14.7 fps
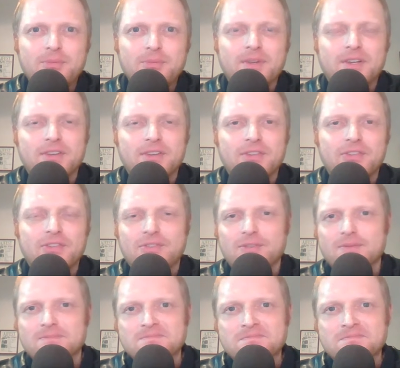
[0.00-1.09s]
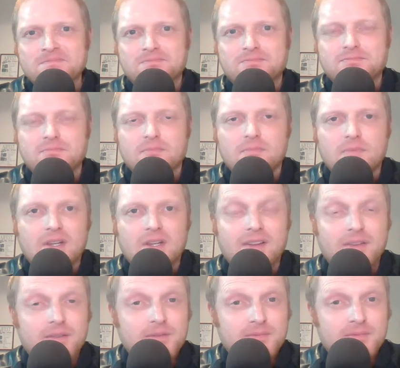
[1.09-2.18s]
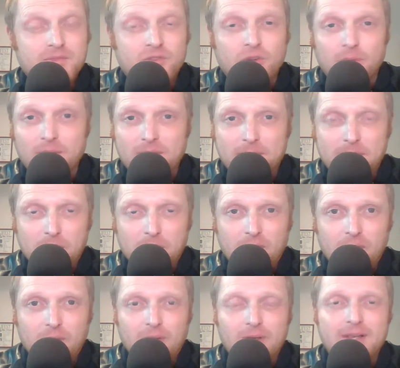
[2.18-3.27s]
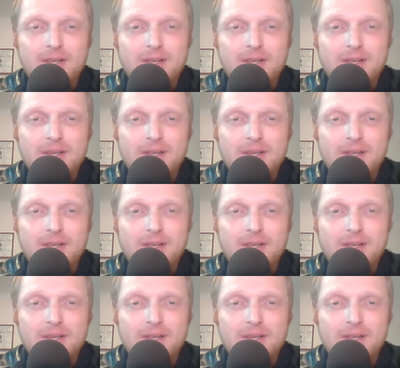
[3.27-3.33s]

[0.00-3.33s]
Because so many people